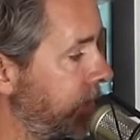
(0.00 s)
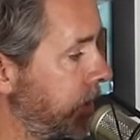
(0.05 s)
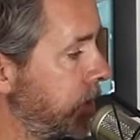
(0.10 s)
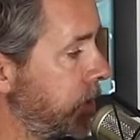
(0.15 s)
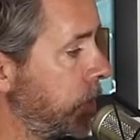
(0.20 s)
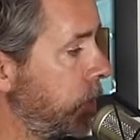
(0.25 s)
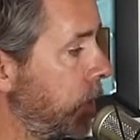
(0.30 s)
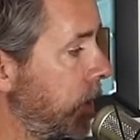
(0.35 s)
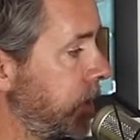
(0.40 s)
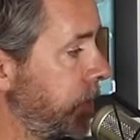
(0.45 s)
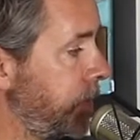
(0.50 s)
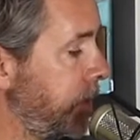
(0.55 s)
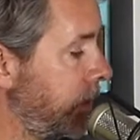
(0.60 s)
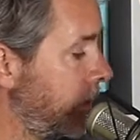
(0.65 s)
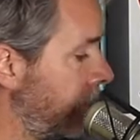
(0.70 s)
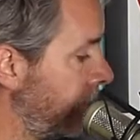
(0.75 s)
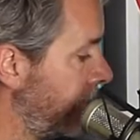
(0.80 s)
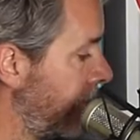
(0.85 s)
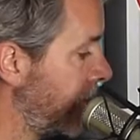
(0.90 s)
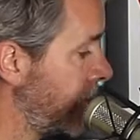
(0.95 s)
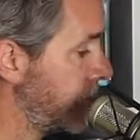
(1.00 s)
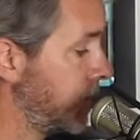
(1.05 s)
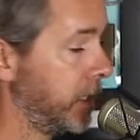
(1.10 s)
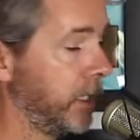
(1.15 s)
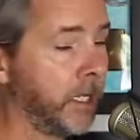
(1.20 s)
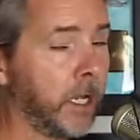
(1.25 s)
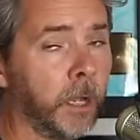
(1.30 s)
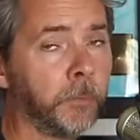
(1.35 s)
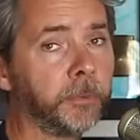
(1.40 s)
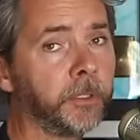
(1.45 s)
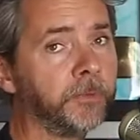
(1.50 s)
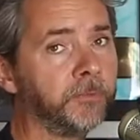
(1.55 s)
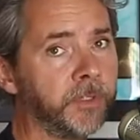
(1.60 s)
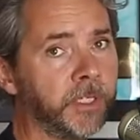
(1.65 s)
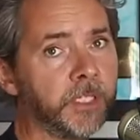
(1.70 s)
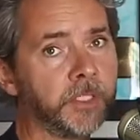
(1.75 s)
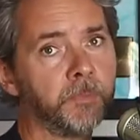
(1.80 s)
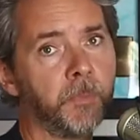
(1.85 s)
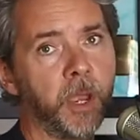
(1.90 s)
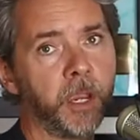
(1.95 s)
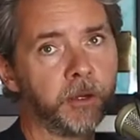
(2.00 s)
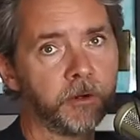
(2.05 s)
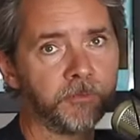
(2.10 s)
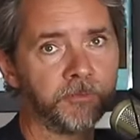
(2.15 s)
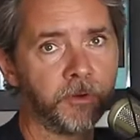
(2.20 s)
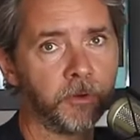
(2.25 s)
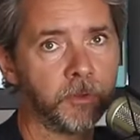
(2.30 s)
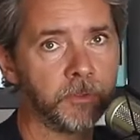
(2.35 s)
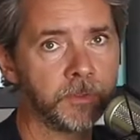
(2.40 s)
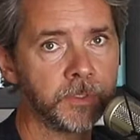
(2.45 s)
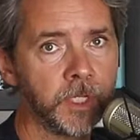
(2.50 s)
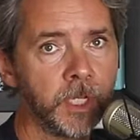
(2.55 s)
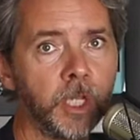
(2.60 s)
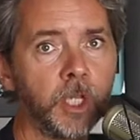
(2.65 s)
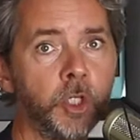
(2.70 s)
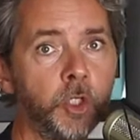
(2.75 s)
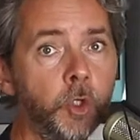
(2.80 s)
this USB interface, and a couple of these microphones,